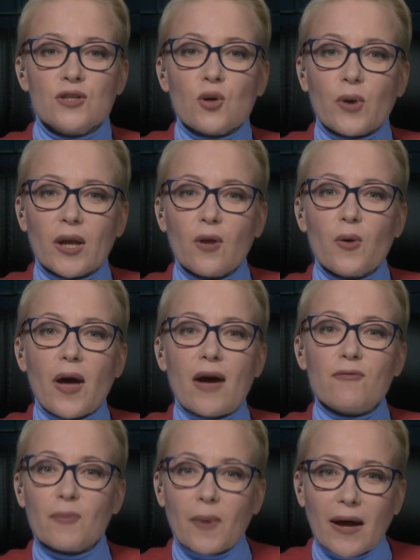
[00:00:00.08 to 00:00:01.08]
So hello
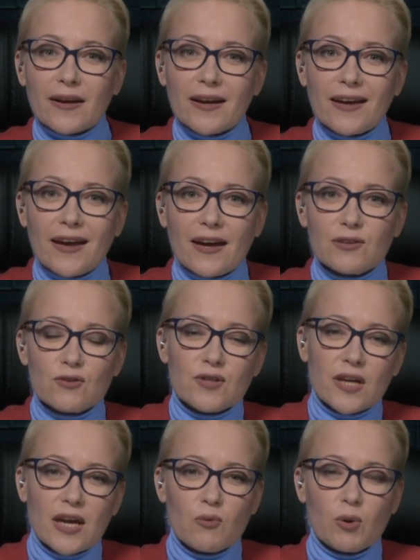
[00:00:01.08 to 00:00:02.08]
everybody, and
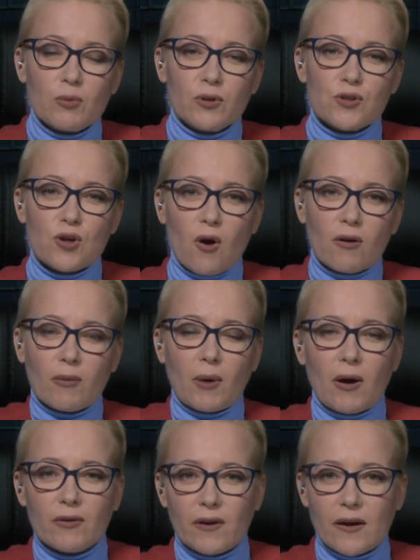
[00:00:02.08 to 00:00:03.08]
today we will talk
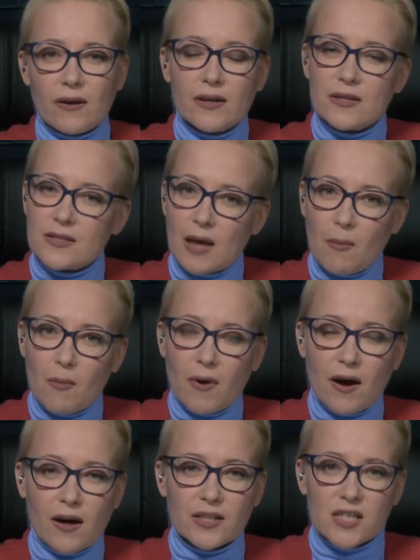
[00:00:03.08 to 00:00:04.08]
about uh, some
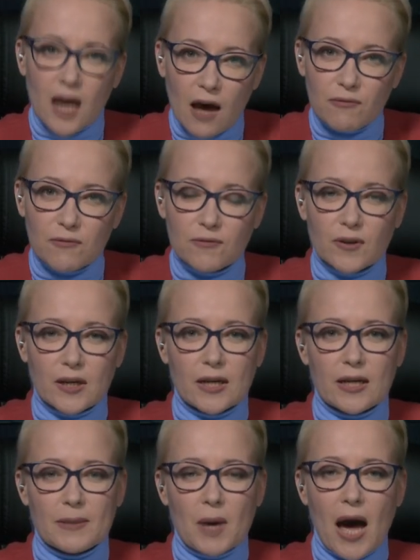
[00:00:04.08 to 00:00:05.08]
uh, tough
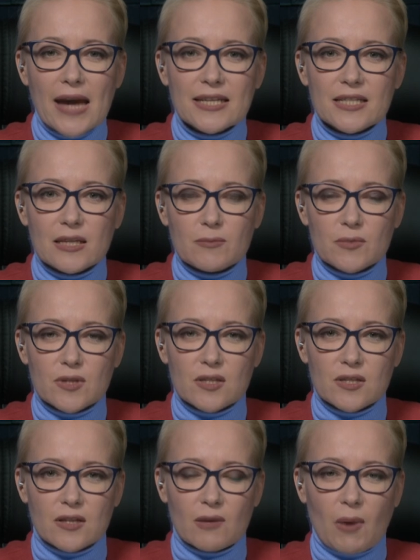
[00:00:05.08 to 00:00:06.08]
uh,
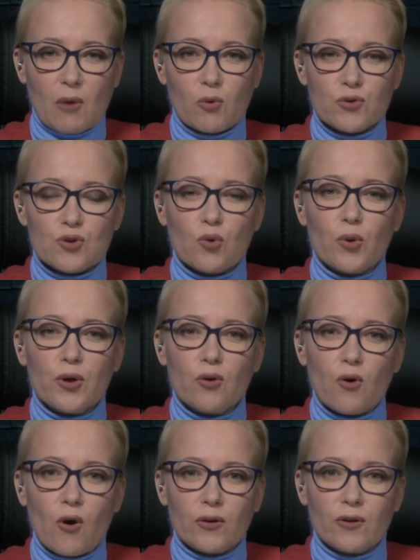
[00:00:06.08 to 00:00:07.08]
items uh, about what's going
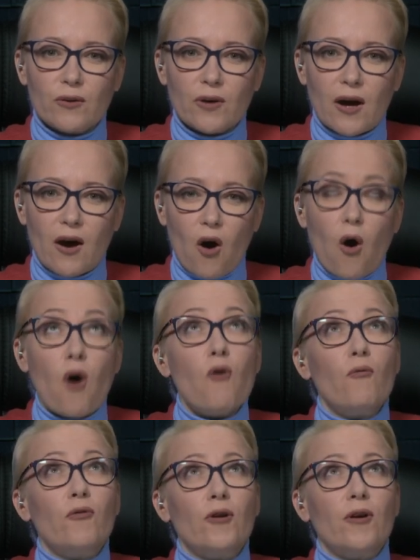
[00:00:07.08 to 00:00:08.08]
on
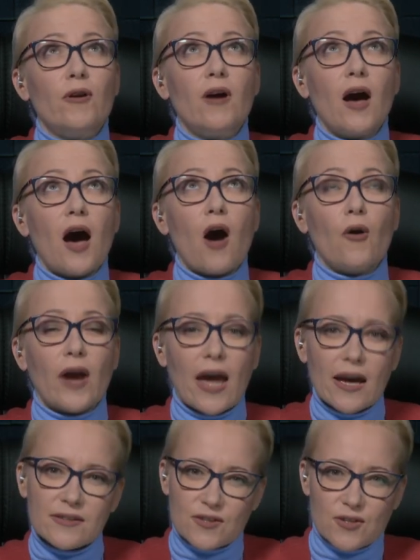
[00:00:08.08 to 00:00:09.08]
over our
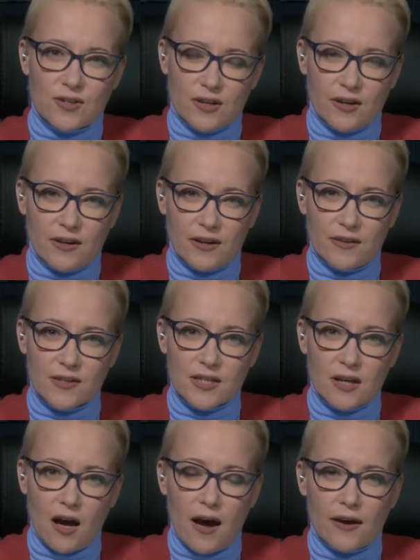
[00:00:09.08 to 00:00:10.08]
heads uh, in the
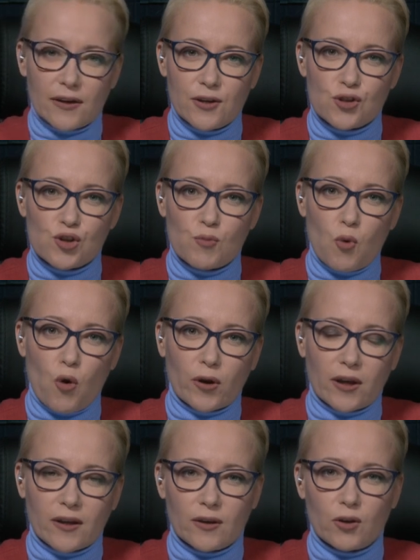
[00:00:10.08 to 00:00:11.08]
sky each
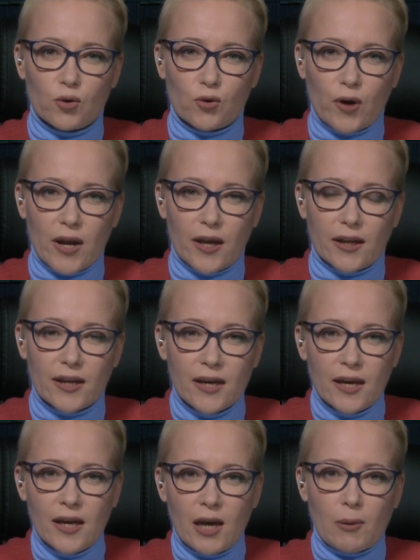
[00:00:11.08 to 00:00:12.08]
morning in Ukraine,
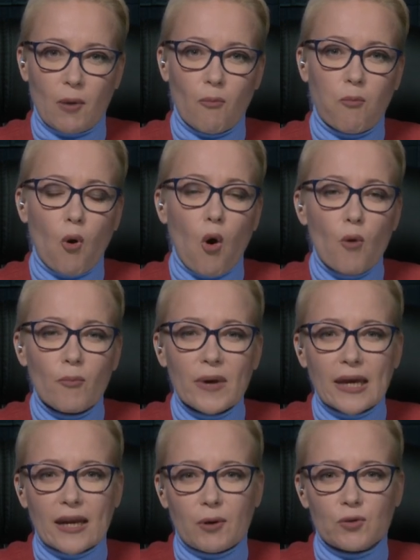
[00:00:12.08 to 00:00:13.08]
about
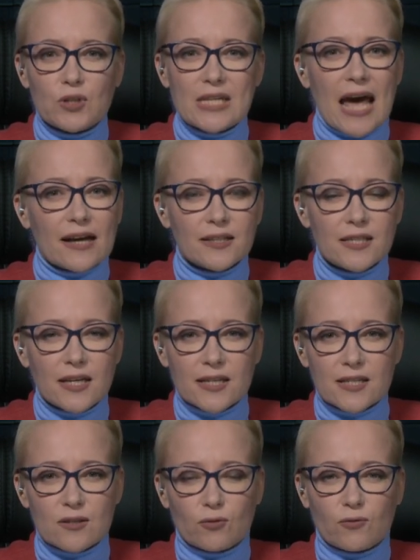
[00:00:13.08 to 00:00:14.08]
bombing, about
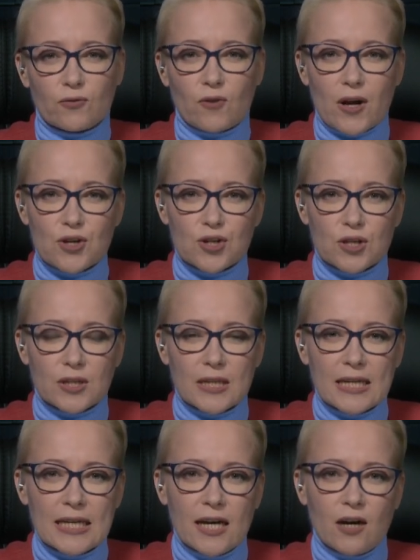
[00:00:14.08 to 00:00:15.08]
tactics of
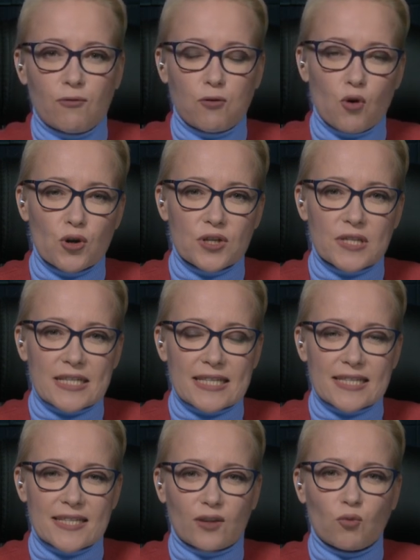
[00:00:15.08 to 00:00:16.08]
Russian
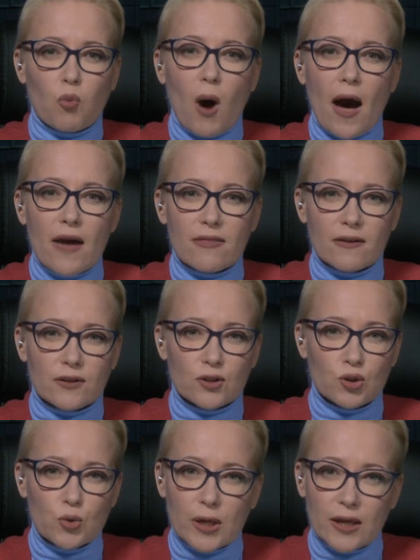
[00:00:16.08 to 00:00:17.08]
forces and why they're
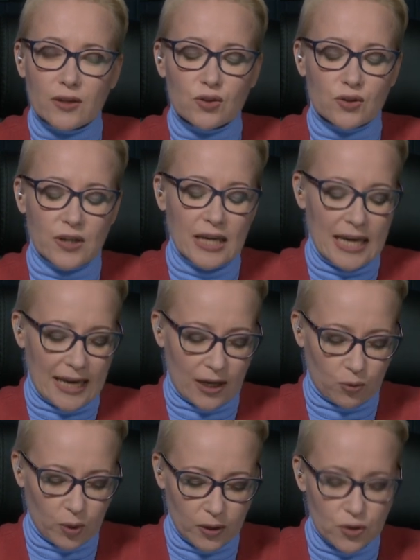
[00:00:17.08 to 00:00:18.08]
doing it.
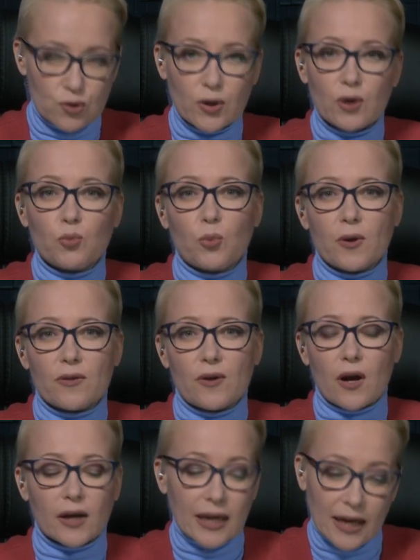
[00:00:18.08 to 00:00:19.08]
And we'll do it with
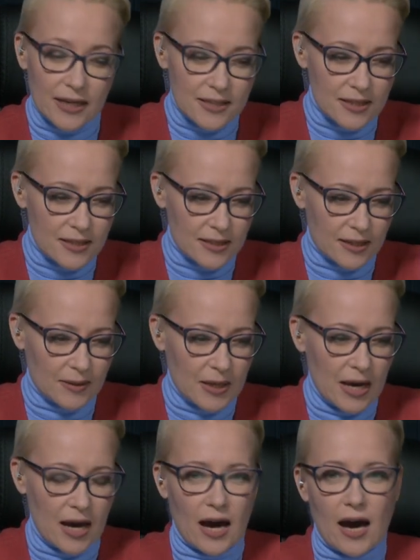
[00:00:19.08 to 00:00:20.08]
our guests. Uh,
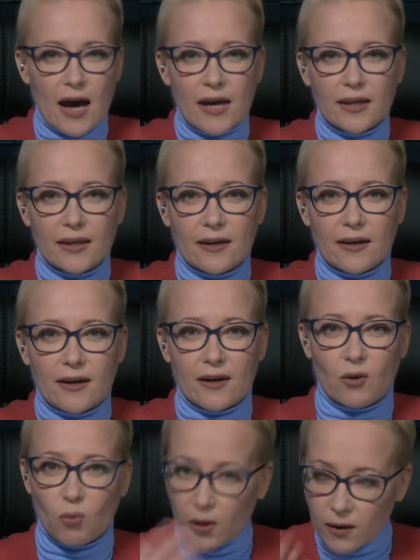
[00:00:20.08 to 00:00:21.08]
I
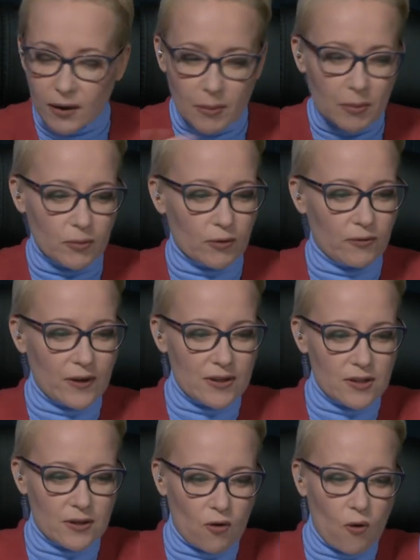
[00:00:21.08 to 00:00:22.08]
uh, welcome
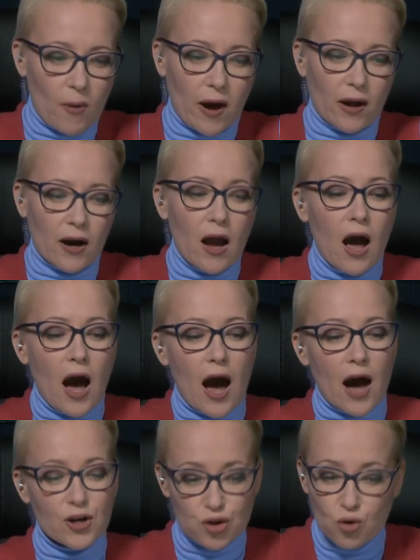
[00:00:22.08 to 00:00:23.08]
Professor Omar
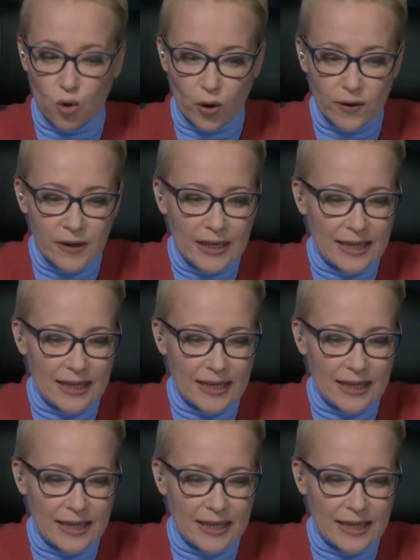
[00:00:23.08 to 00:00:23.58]
Ashour.